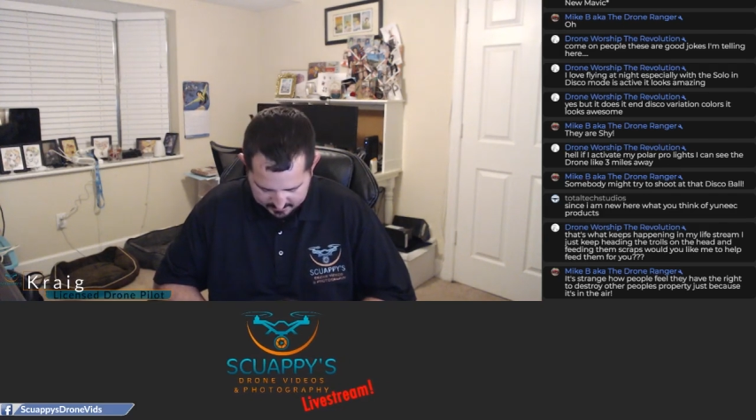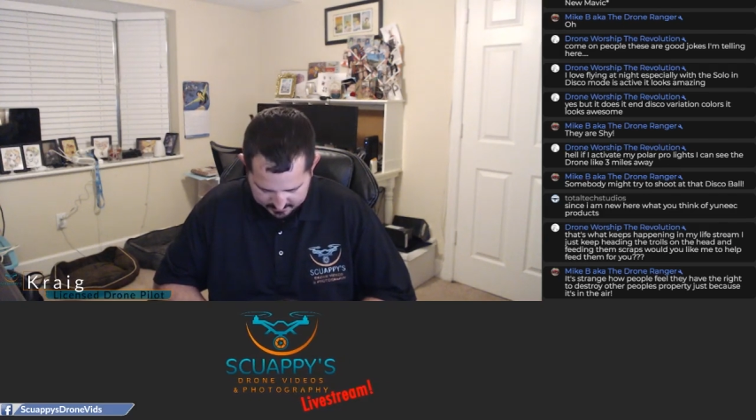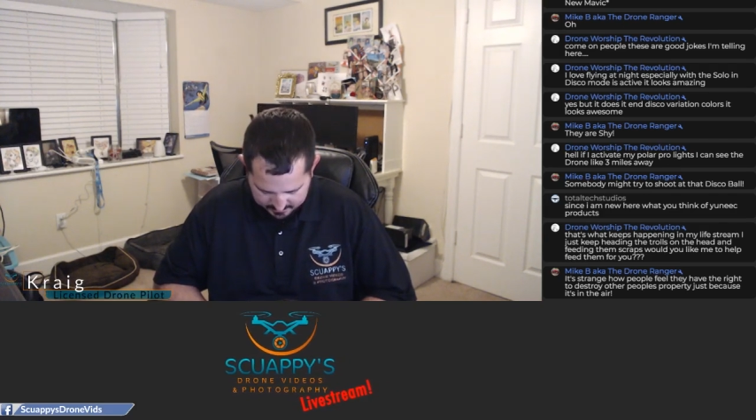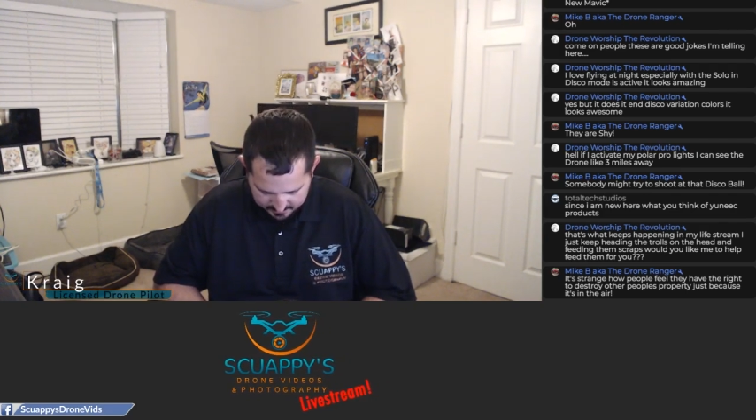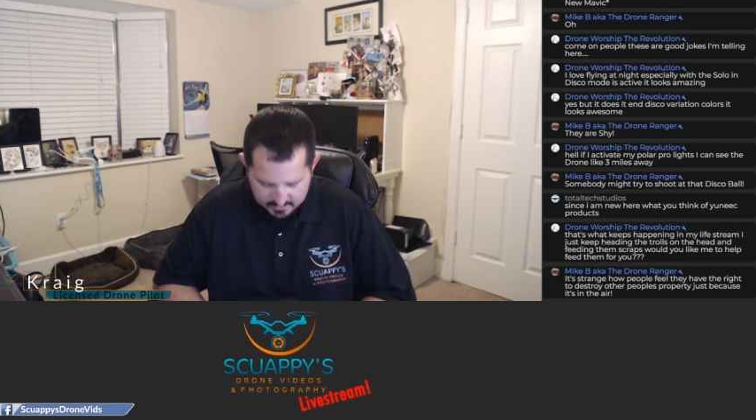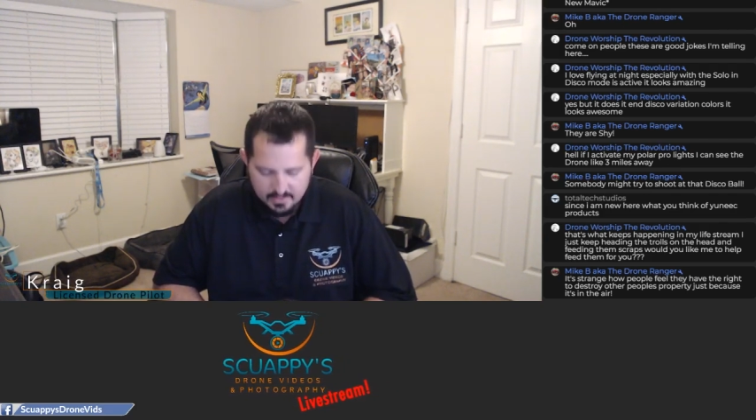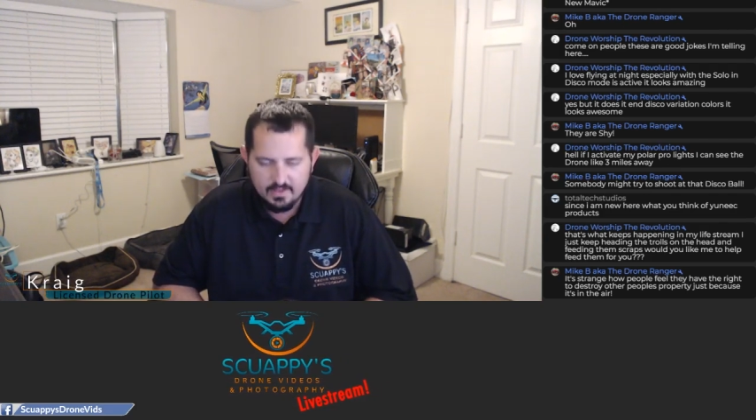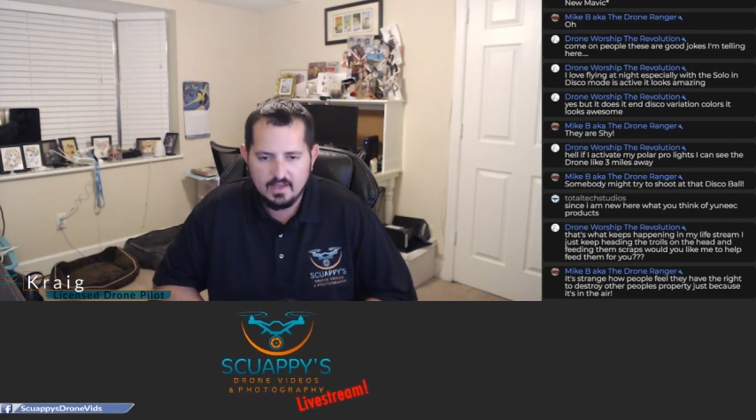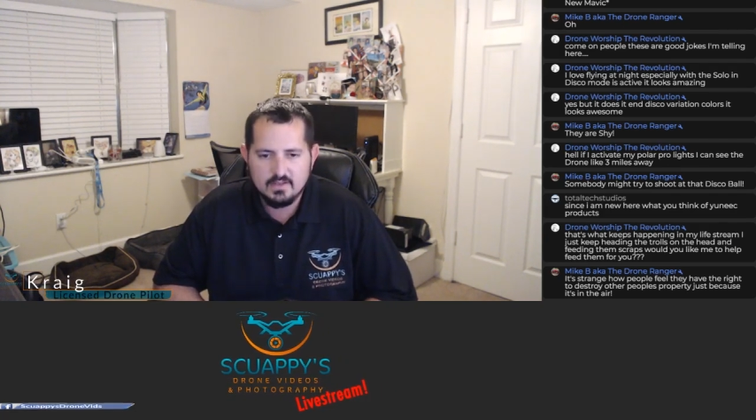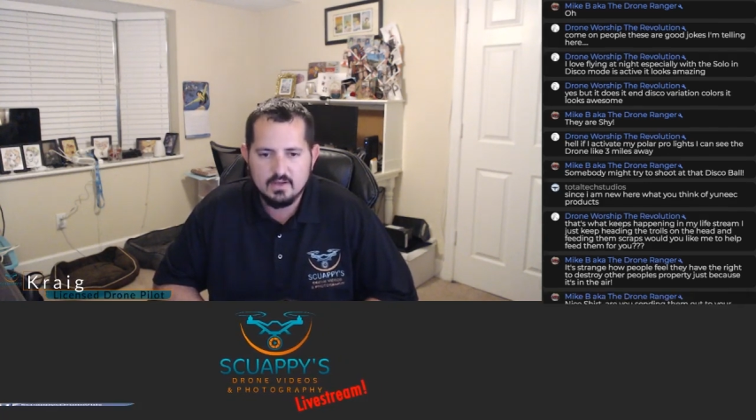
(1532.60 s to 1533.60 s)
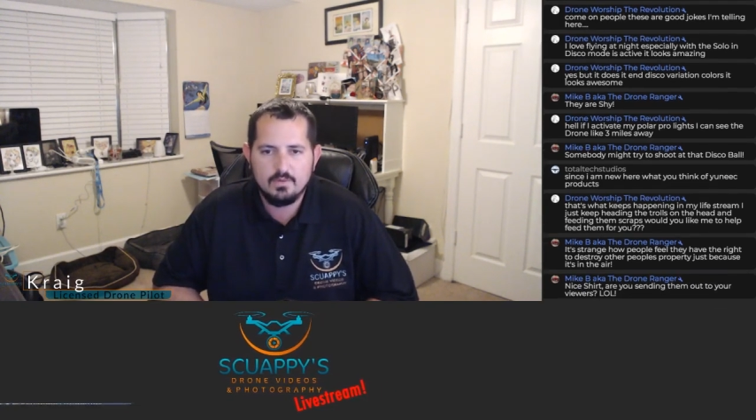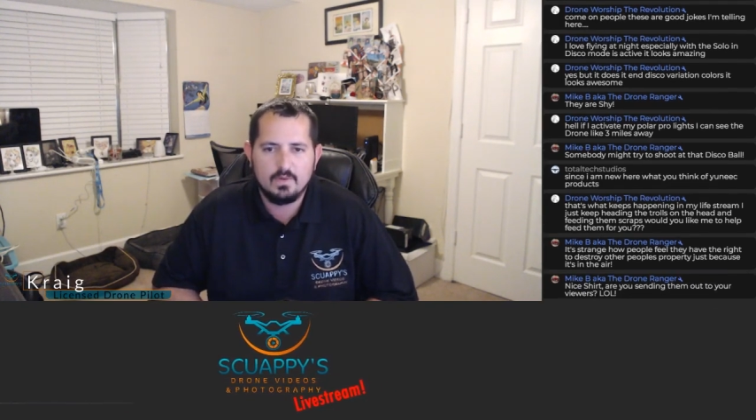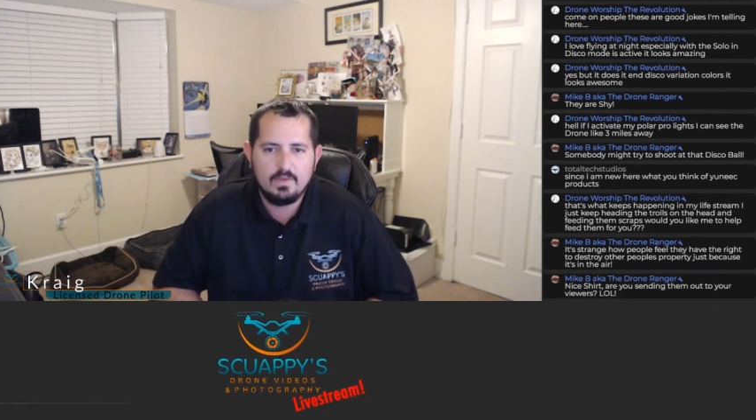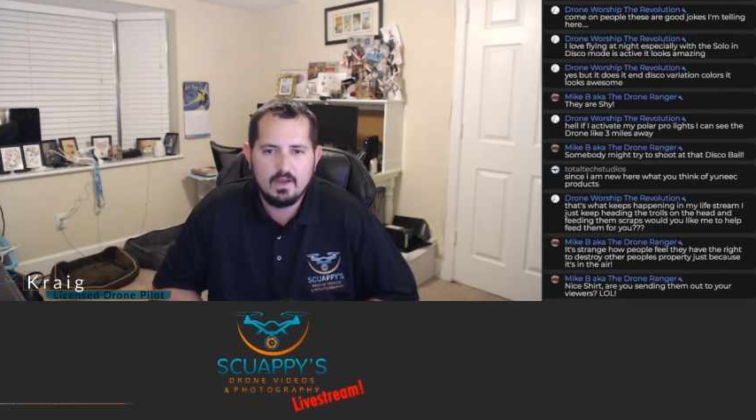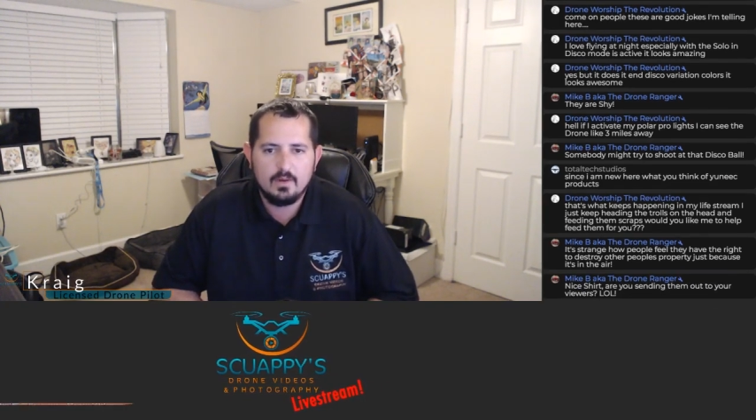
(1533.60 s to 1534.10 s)
because they think it's
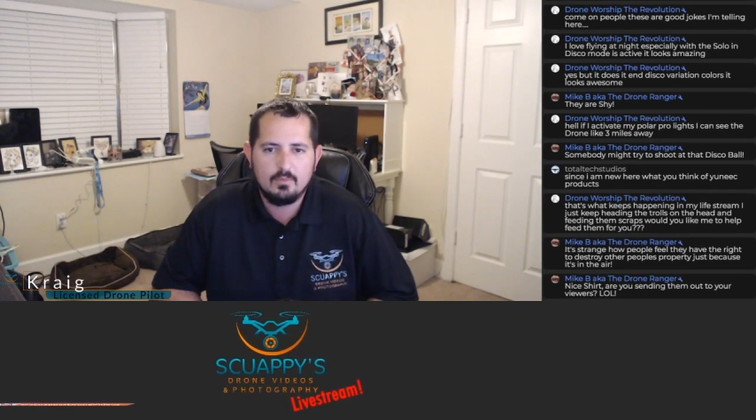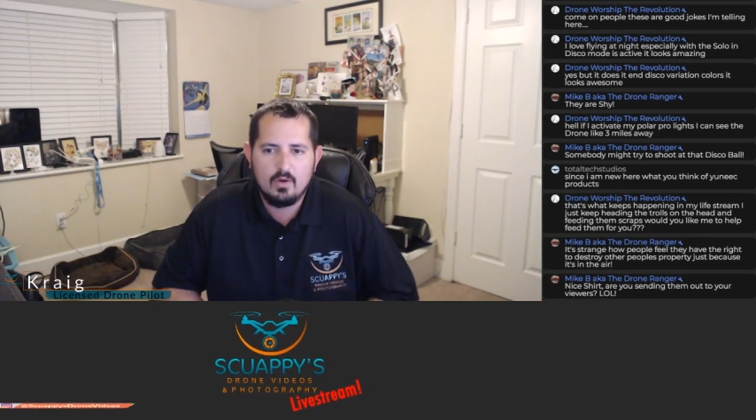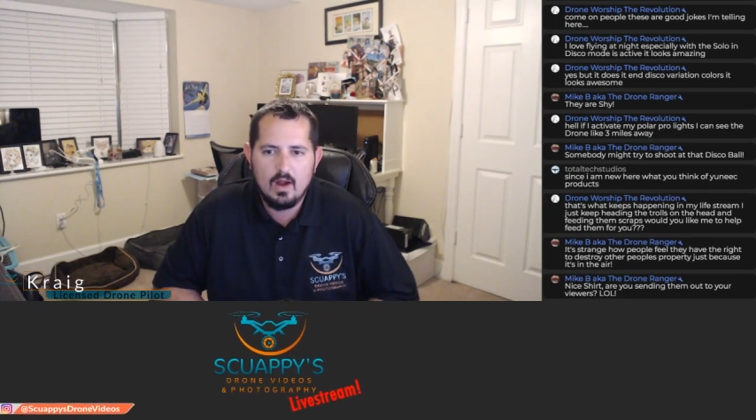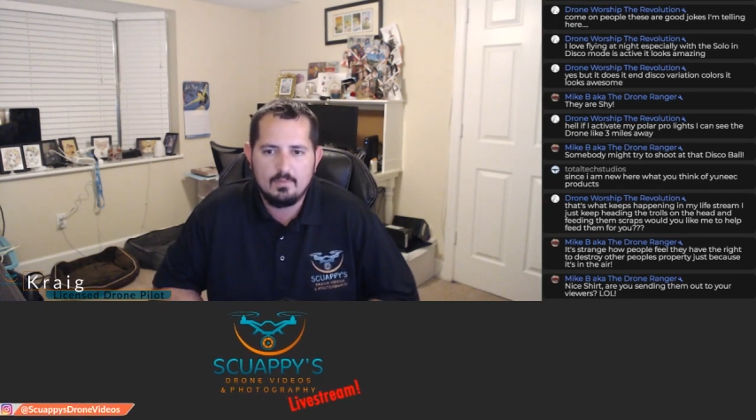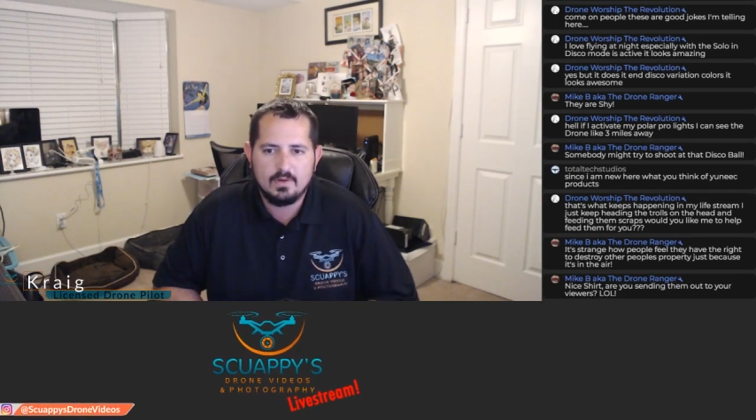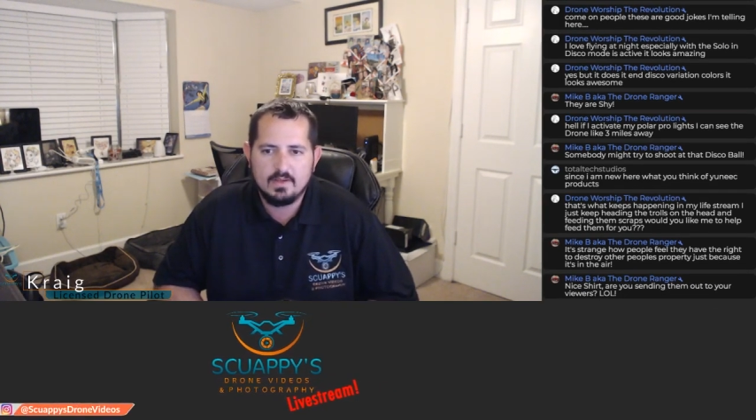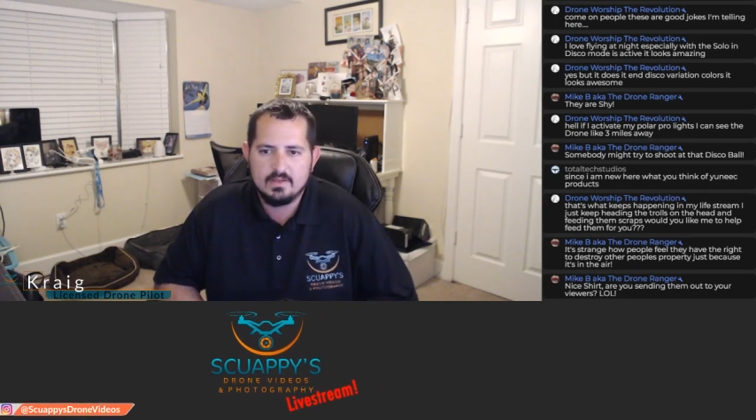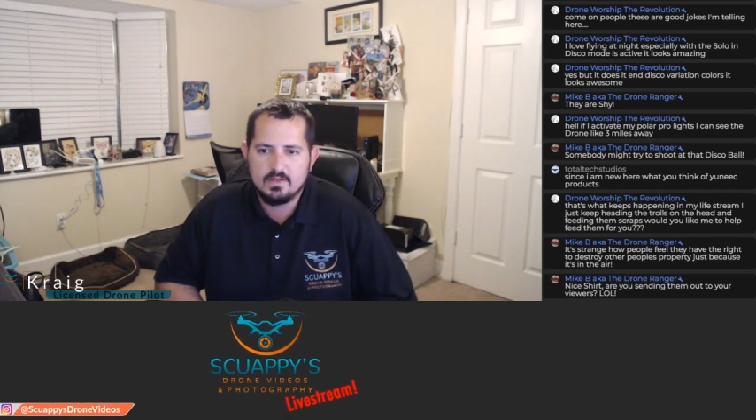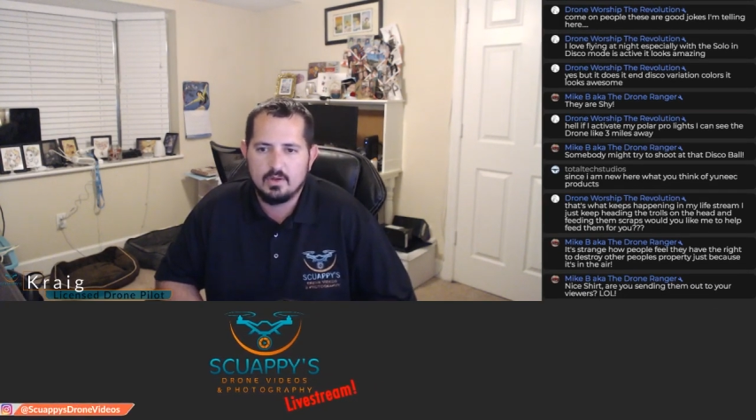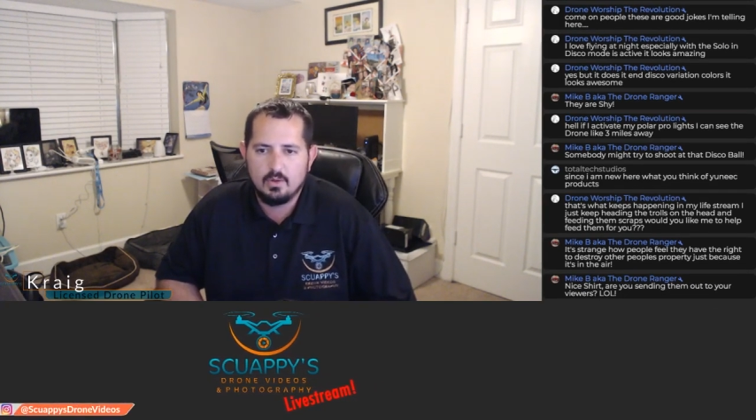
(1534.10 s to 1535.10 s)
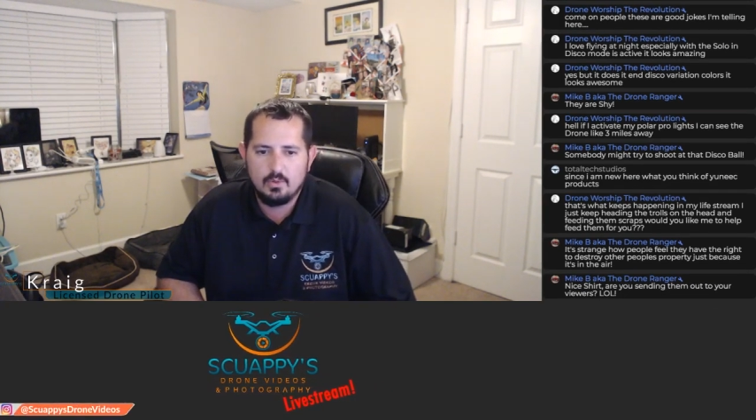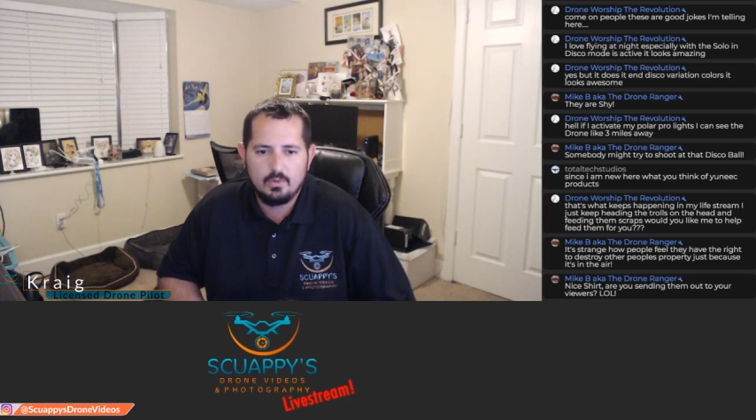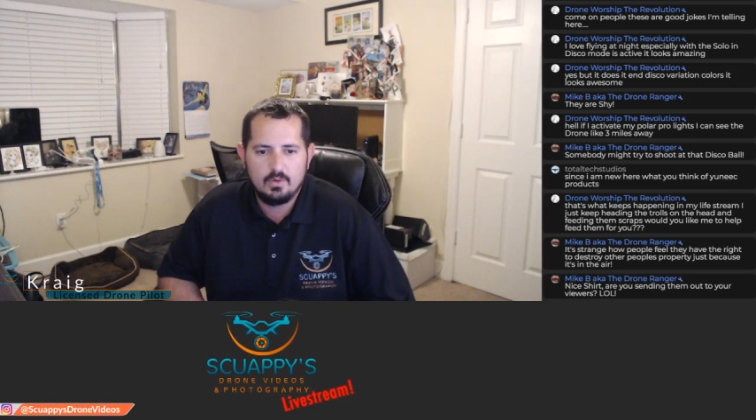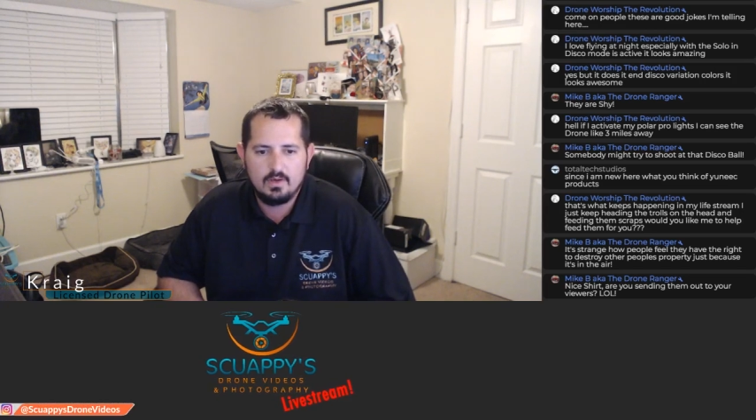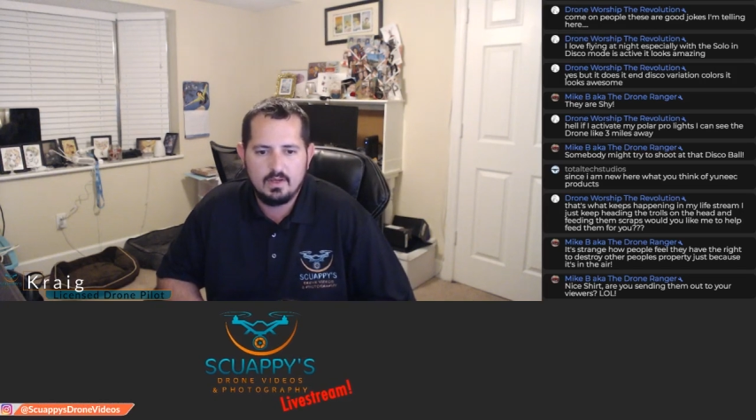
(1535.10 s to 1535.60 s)
over their property.
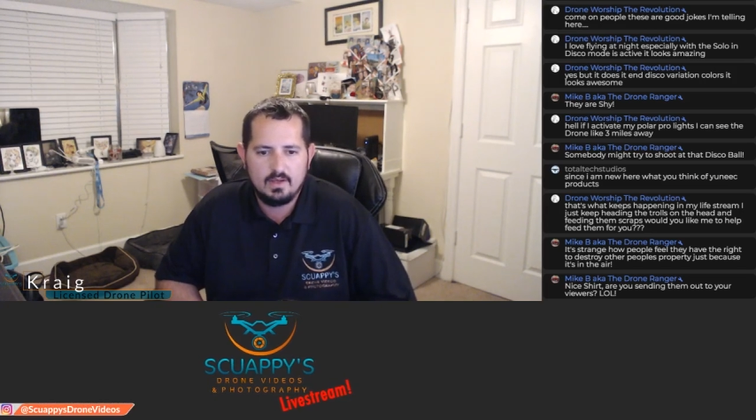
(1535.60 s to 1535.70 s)
So,